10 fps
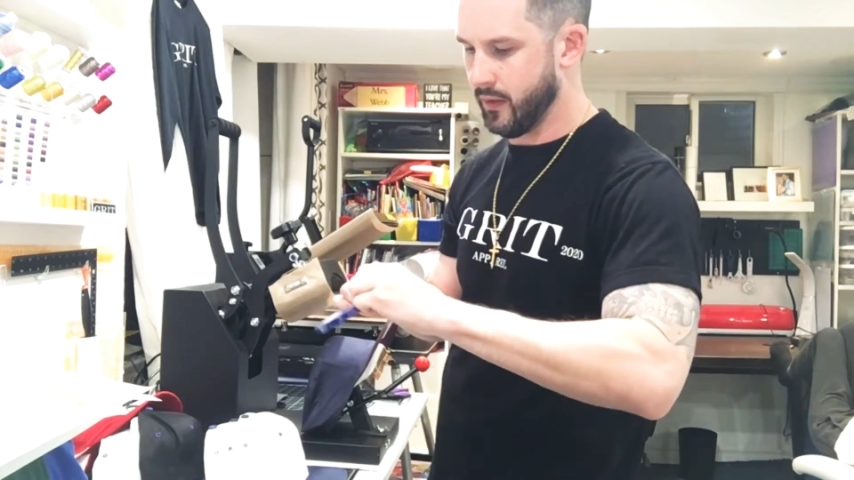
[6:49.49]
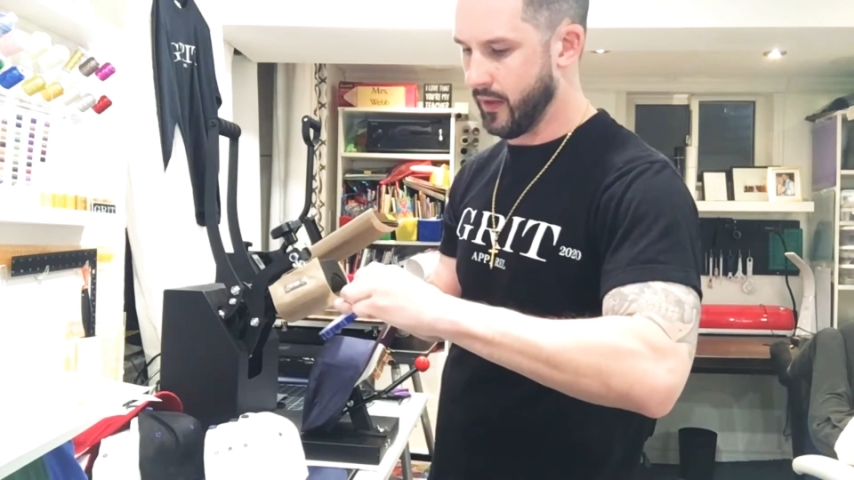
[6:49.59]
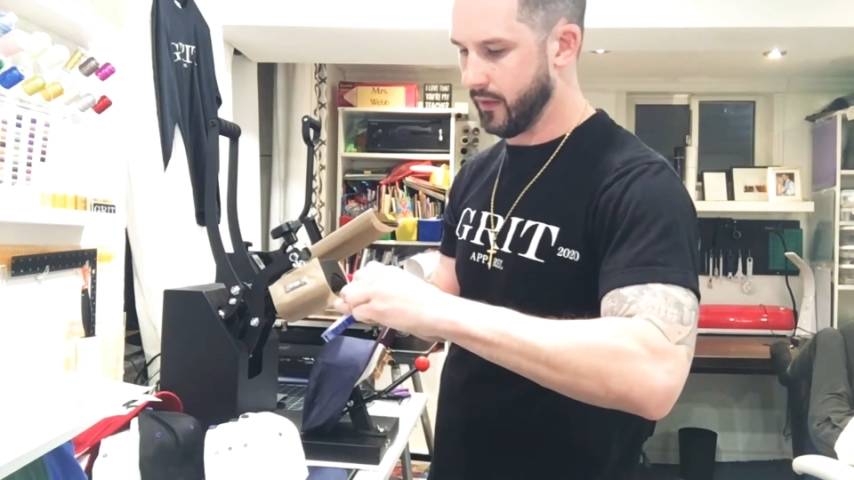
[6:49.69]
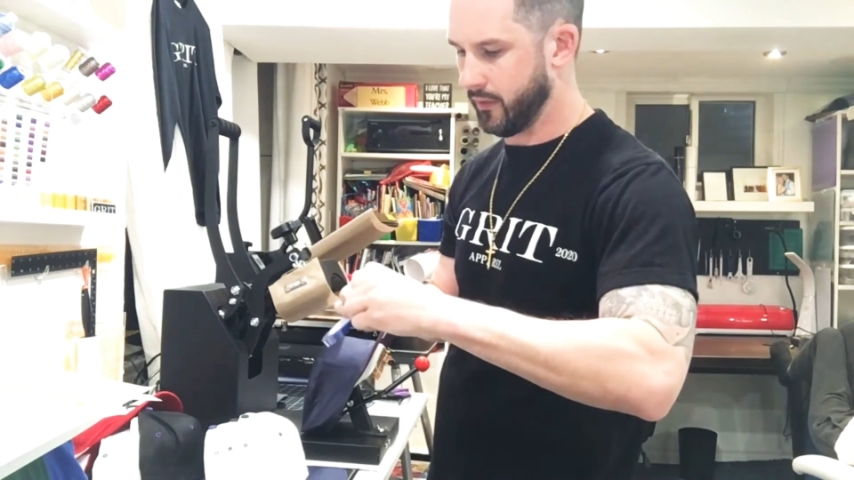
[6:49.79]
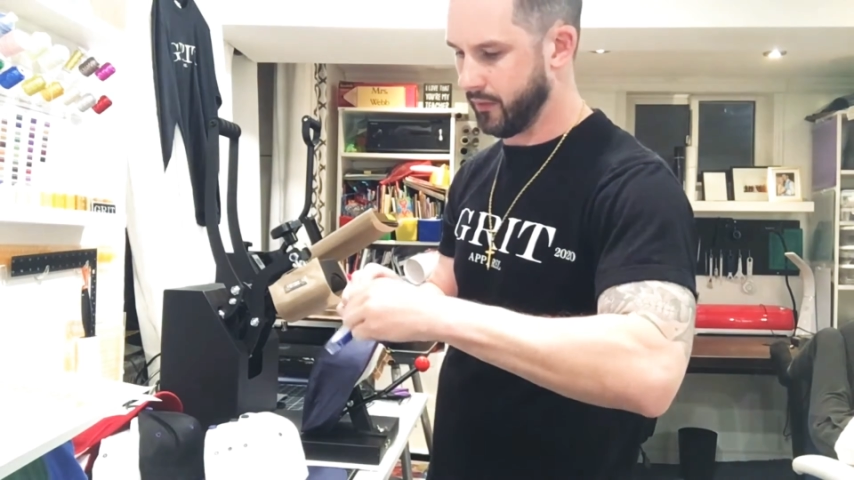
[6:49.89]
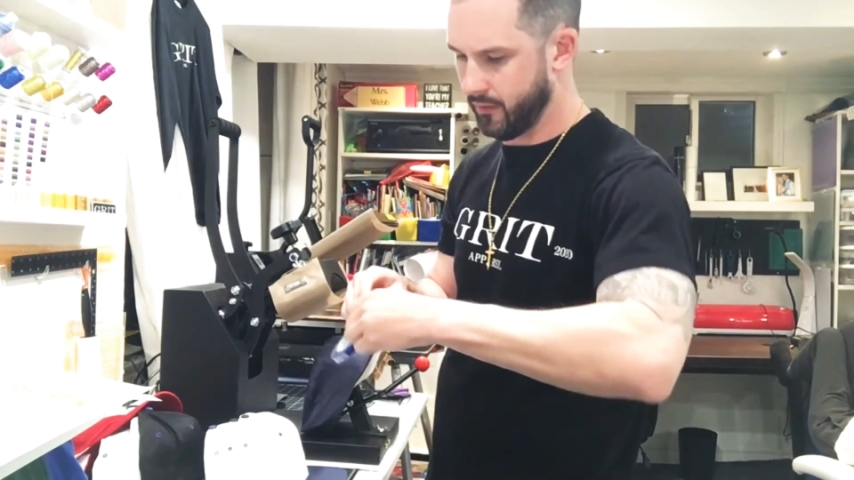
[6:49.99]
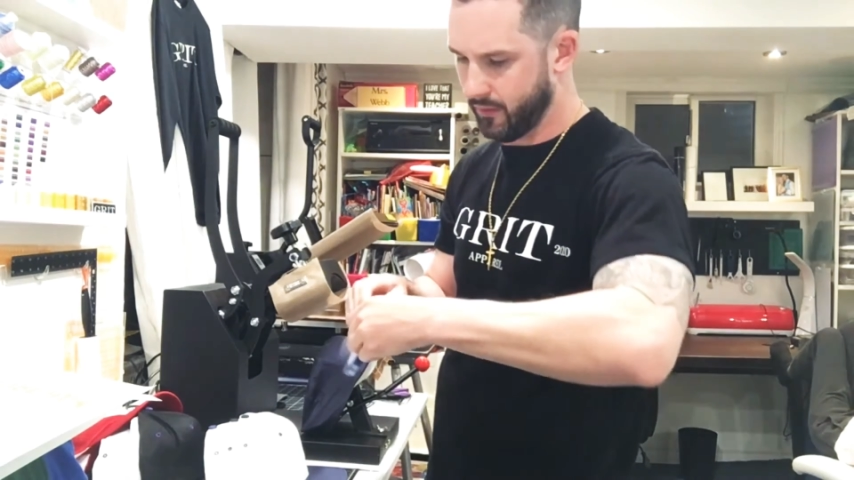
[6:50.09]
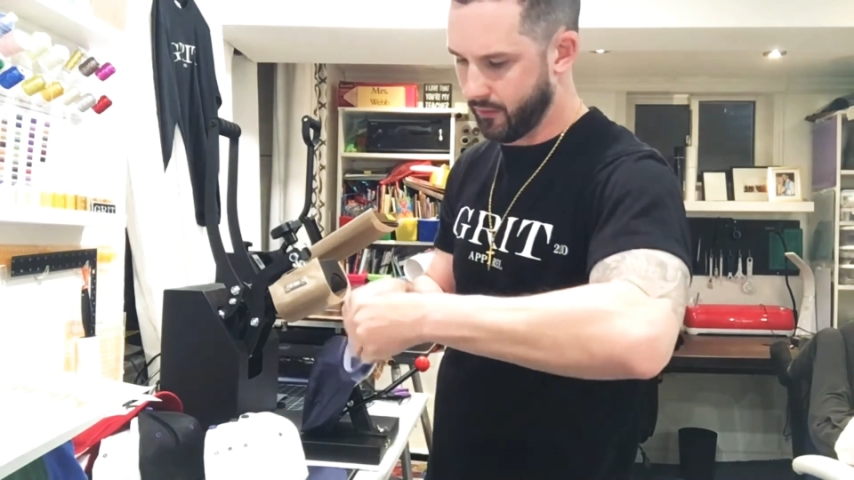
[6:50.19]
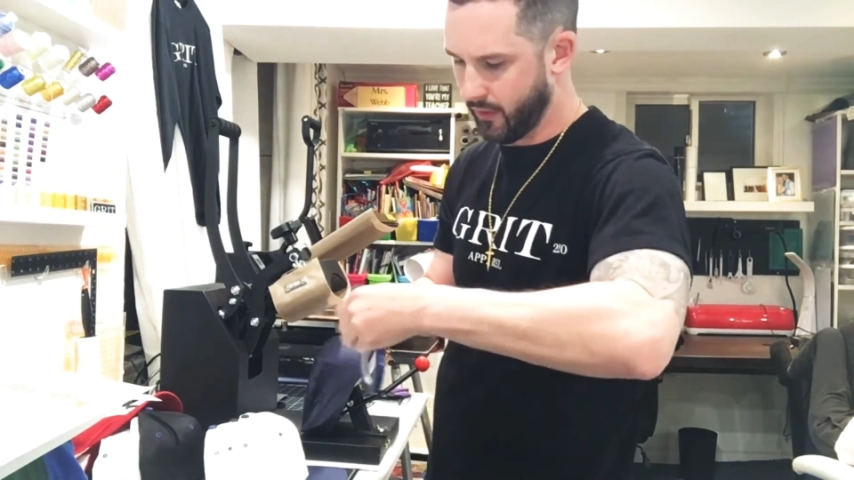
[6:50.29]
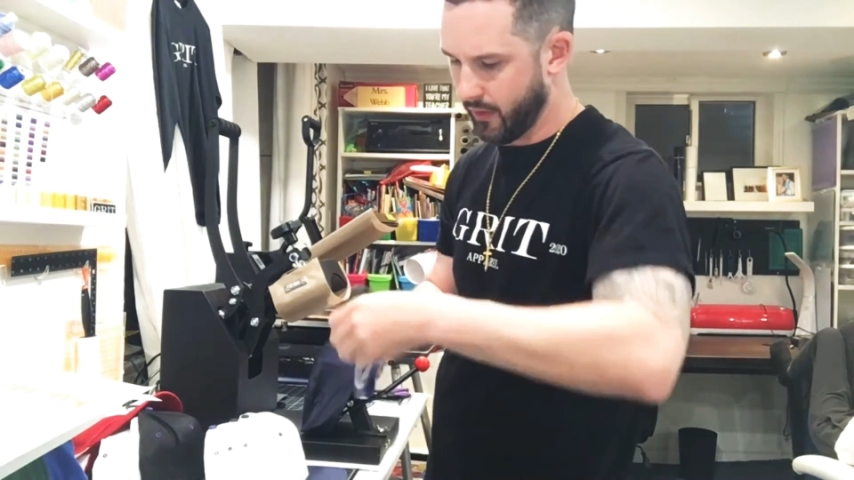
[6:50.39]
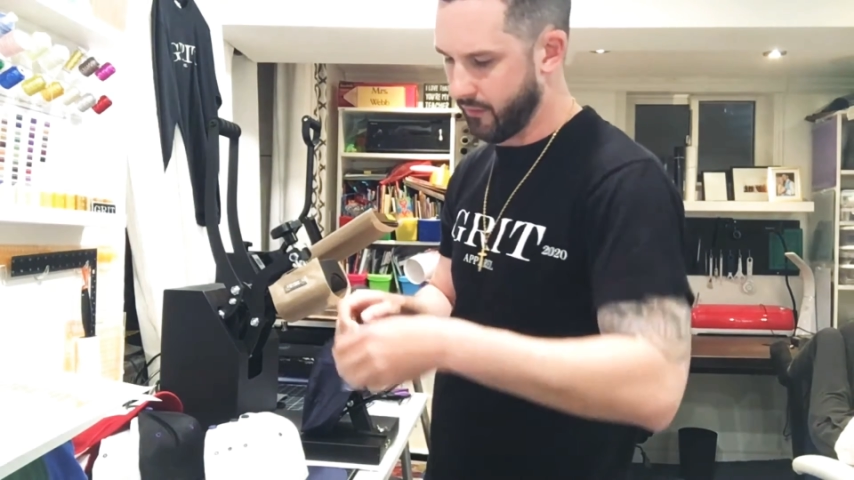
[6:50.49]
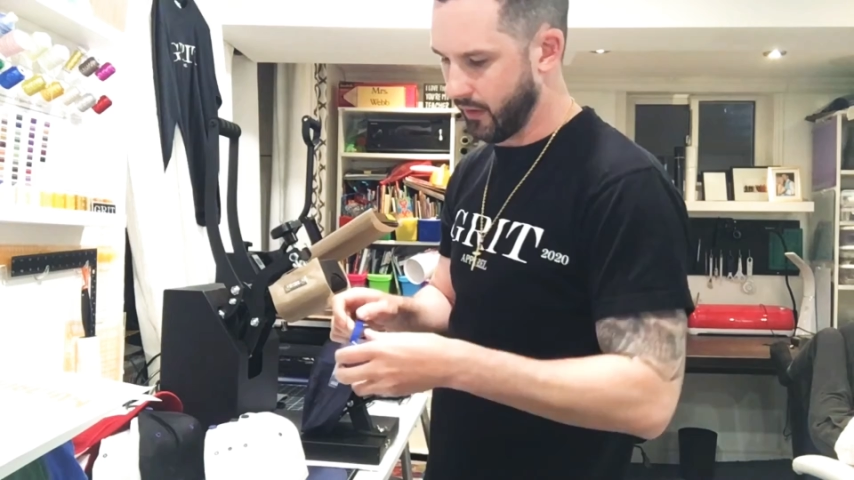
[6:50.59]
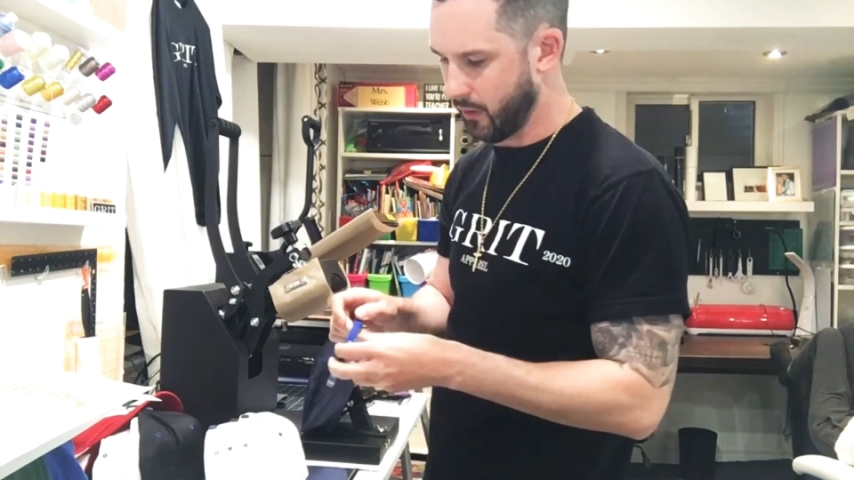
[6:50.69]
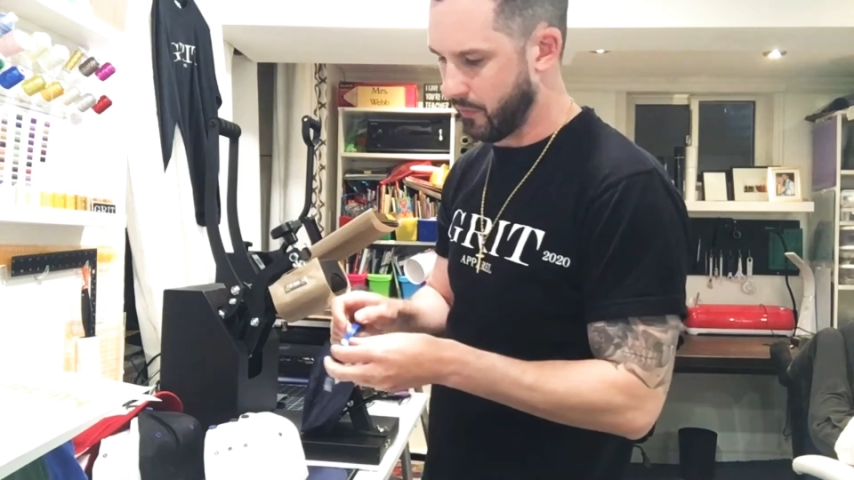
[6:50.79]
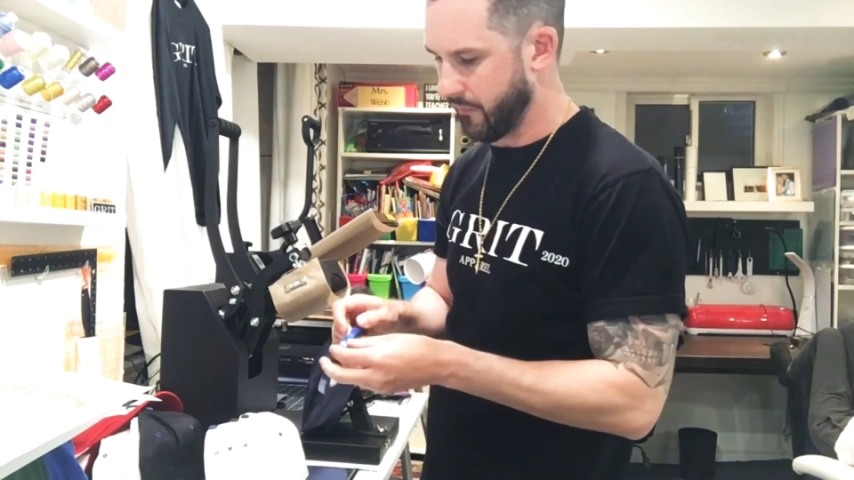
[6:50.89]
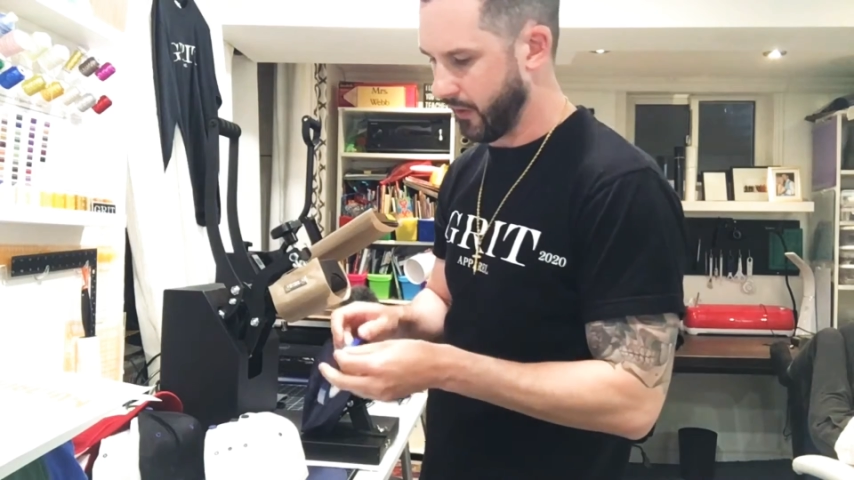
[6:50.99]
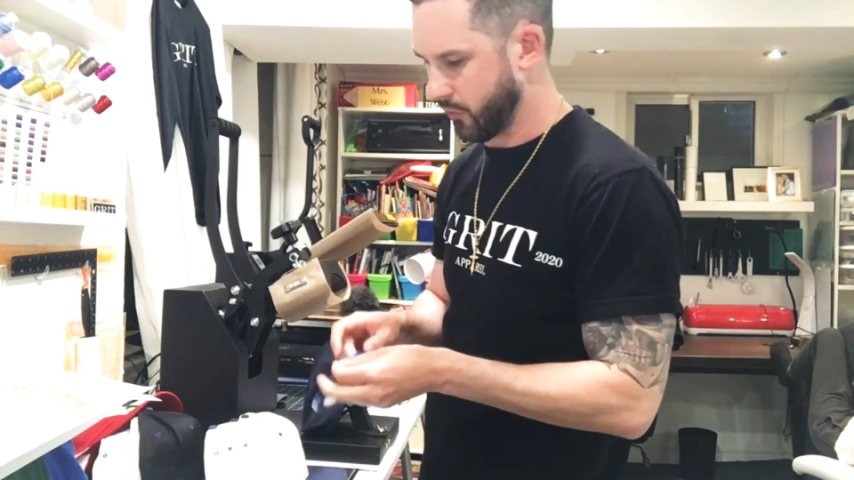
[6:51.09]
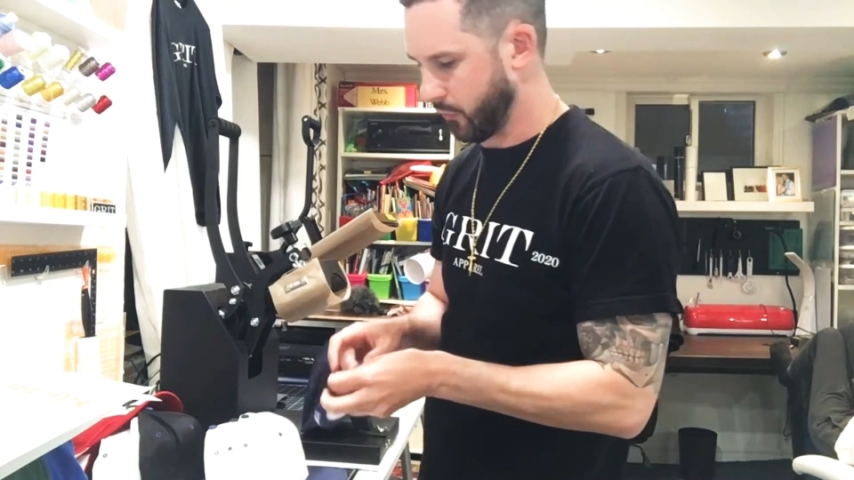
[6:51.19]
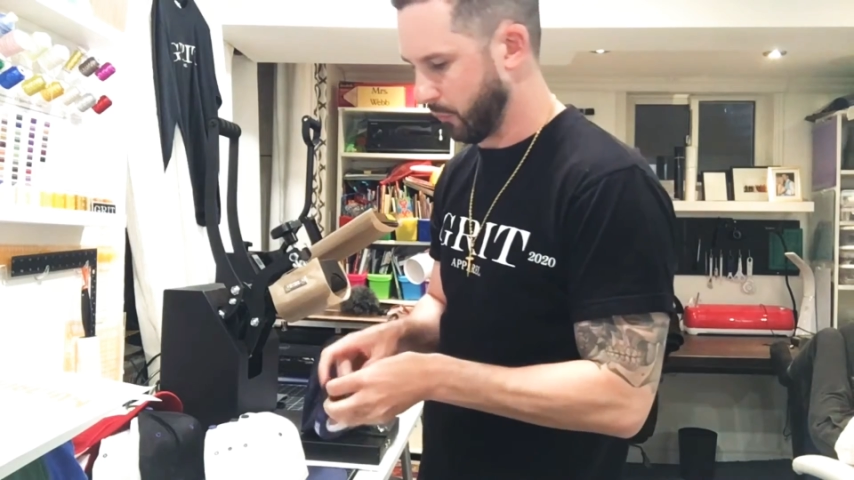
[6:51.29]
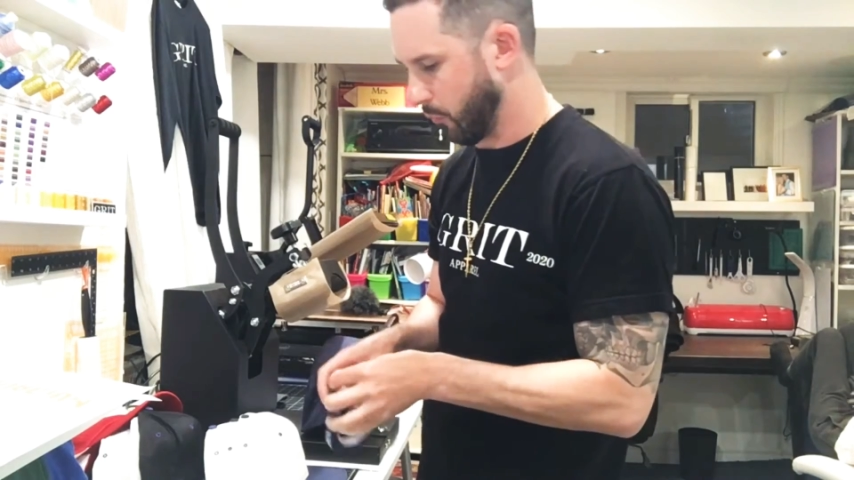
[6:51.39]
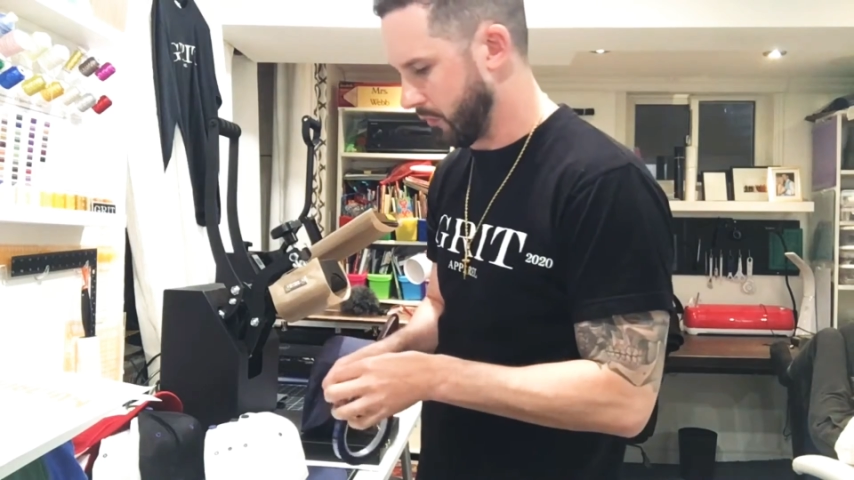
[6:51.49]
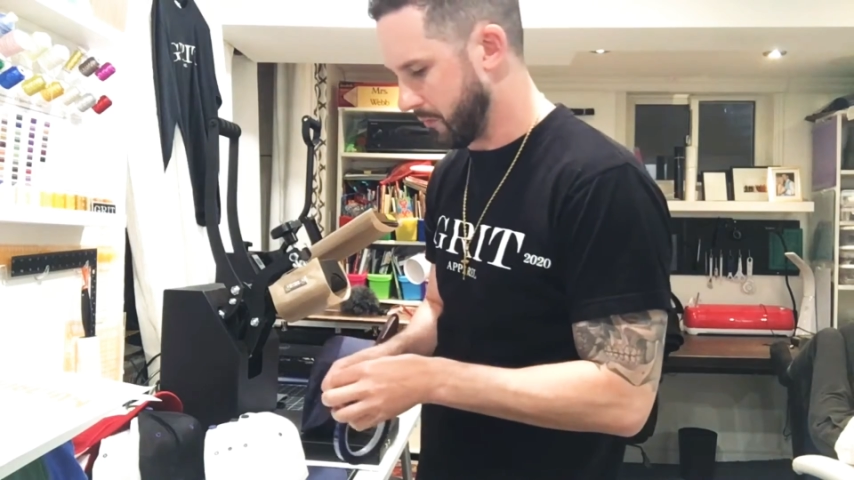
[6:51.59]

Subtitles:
it's going to give you that little bit of extra support,